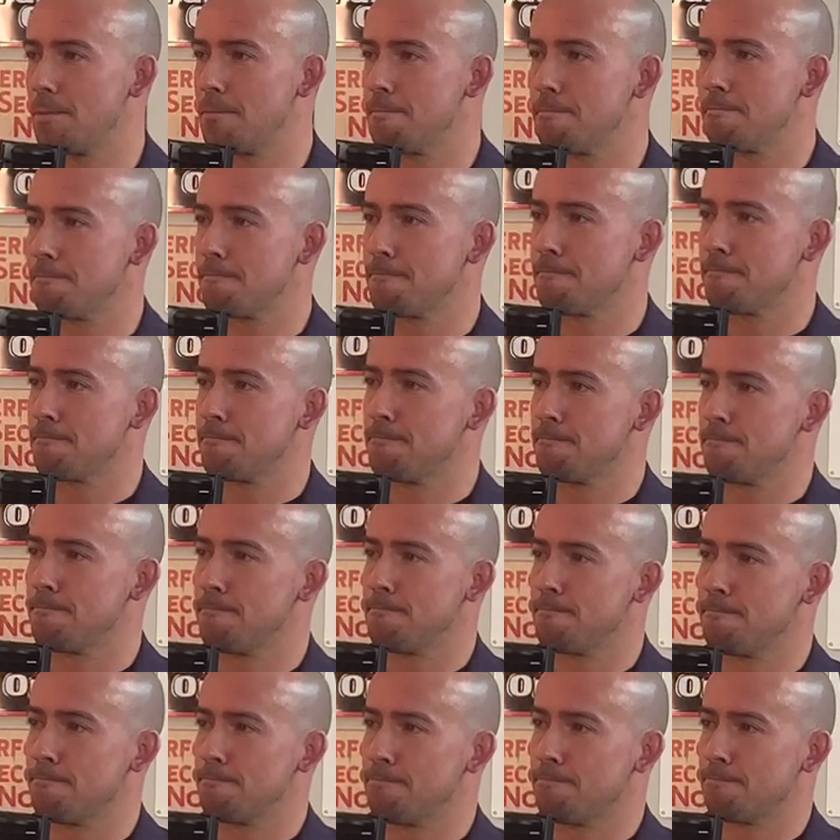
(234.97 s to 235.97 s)
study at
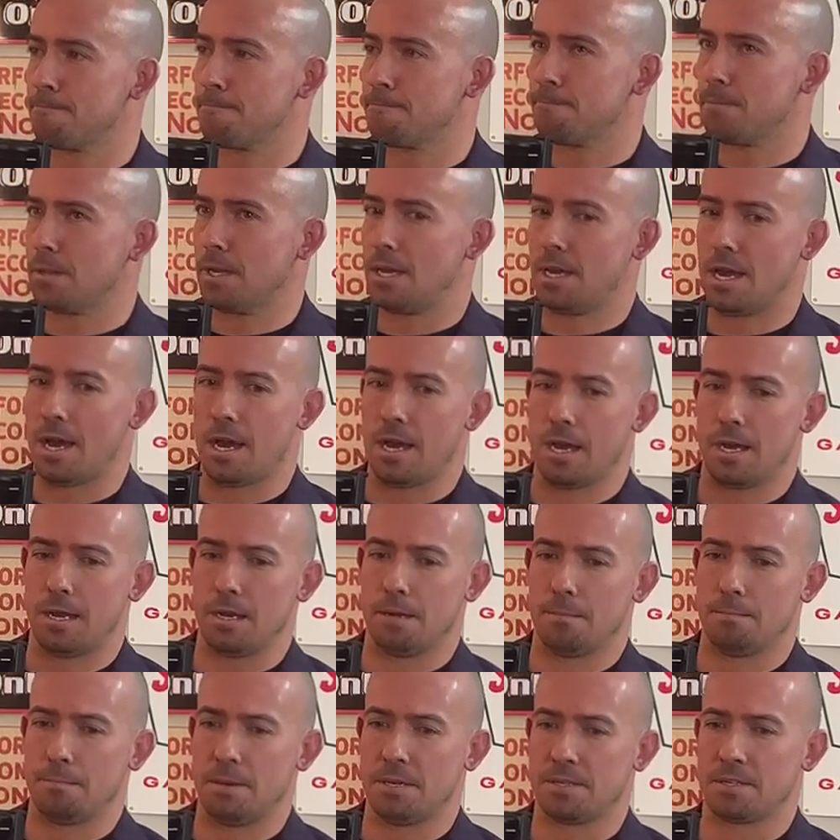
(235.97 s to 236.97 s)
IU?
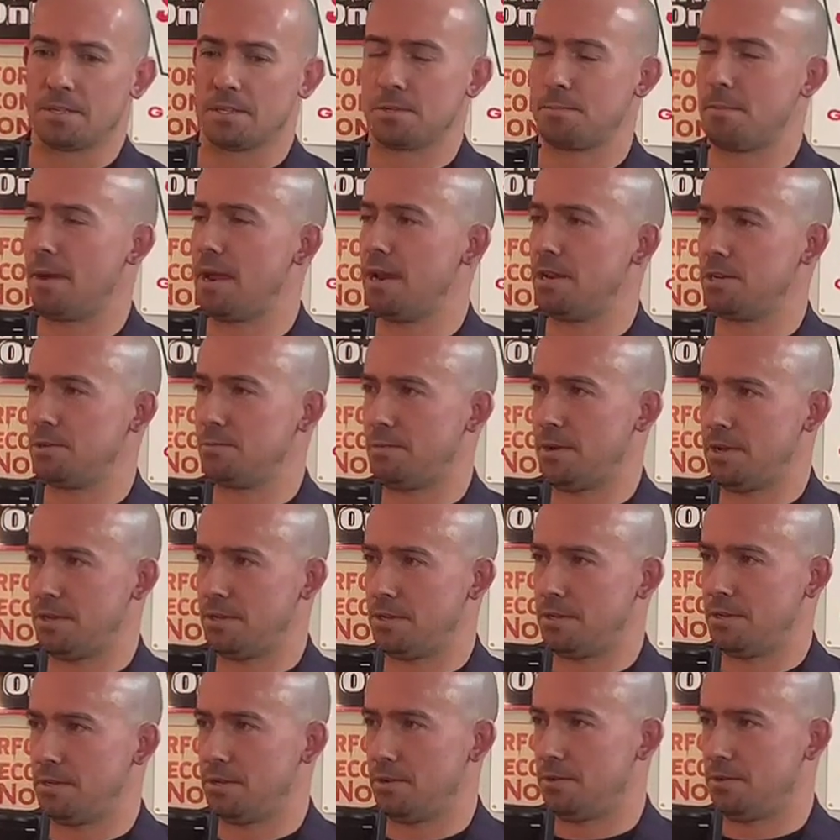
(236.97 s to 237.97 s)
Business management. So